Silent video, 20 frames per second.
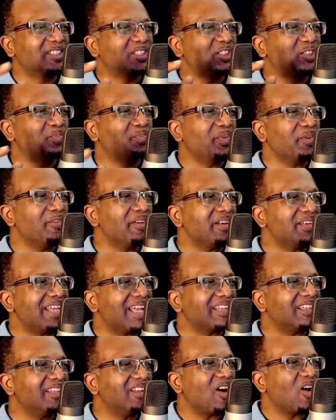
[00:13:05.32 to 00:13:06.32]
the spirit
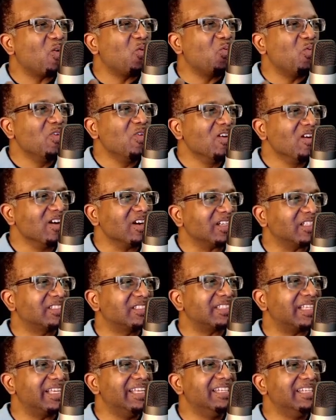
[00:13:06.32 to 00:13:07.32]
that now
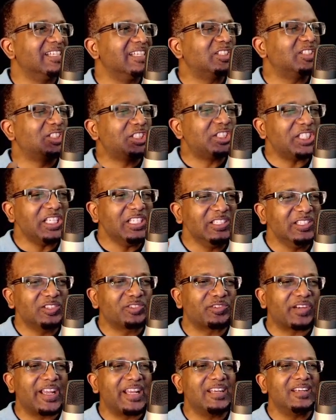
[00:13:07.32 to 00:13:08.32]
works in the
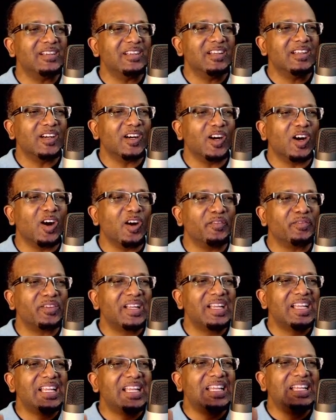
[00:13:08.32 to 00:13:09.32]
children
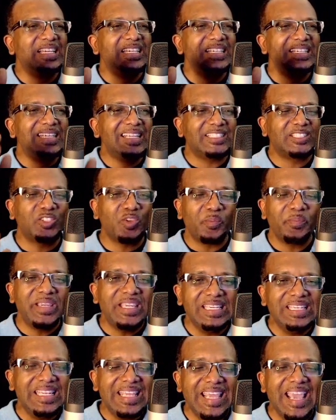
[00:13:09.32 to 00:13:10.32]
of
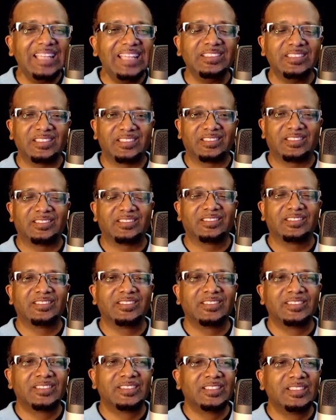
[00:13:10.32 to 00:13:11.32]
disobedience.
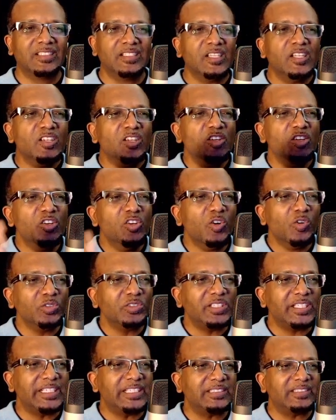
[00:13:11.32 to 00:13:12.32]

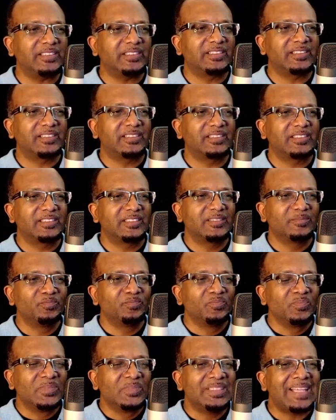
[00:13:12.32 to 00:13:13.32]
Notice
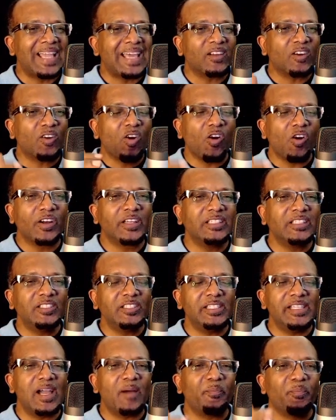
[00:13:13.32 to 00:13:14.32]
that
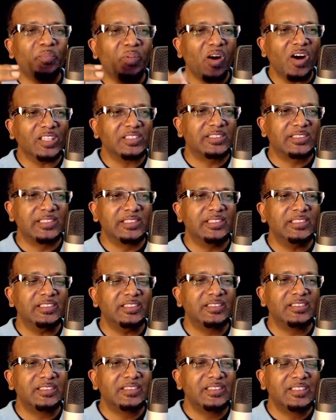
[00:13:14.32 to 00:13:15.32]
according to the
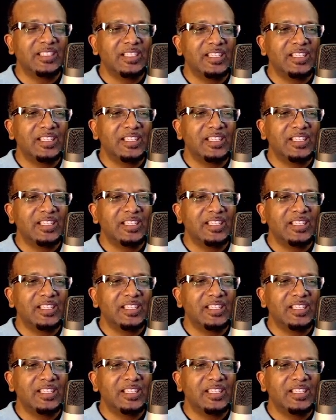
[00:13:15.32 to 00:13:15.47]
apostle,